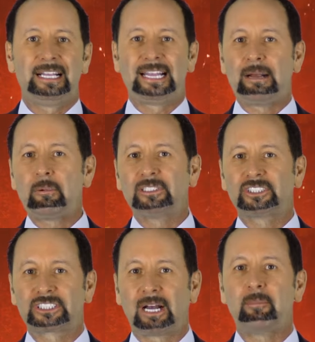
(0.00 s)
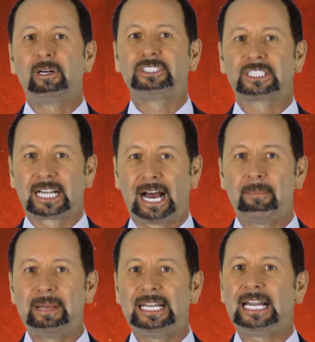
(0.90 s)
They want someone to
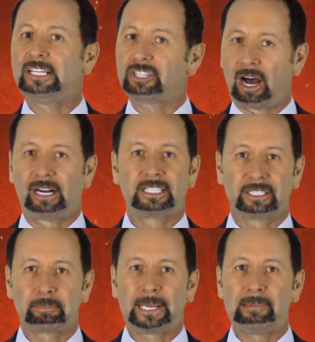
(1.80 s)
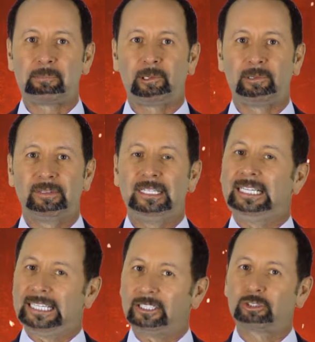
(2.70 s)
come in and talk to their people.
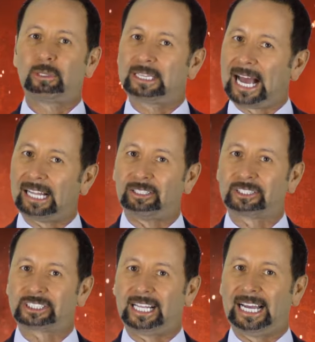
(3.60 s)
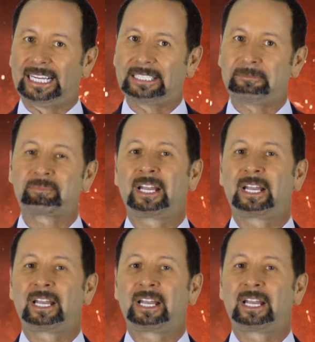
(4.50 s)
Here's what that looks like.